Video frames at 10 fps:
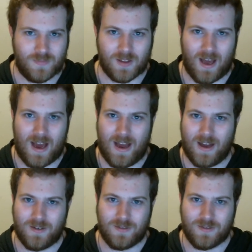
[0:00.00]

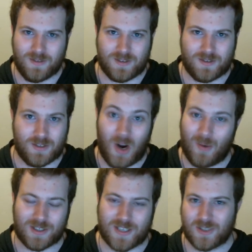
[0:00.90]
And
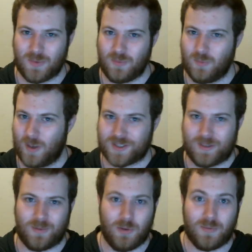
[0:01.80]
Tywin takes it one step
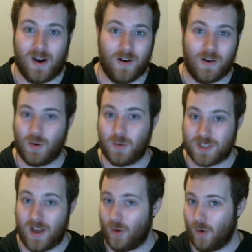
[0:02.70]
too far. He calls
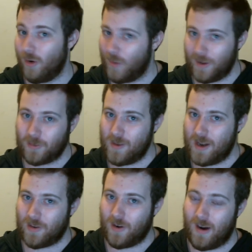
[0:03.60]
Shay a whore one too many
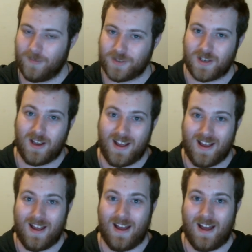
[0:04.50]
times,
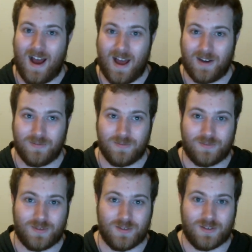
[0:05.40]
and
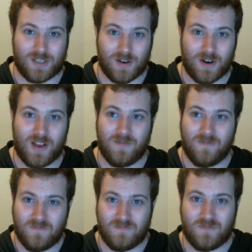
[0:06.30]
Tyrion
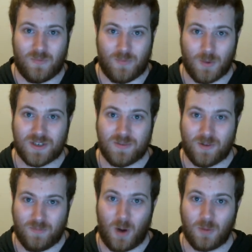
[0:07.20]
fills him with
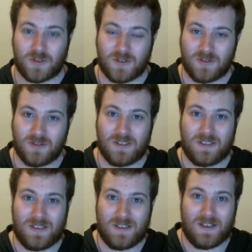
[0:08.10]
bolts.
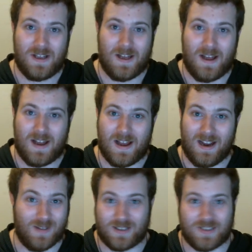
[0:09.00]

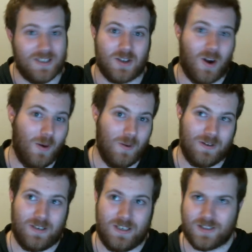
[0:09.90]
And that's it. Tywin
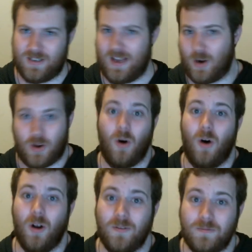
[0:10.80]
is now
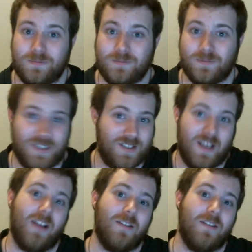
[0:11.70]
gone. He's dead.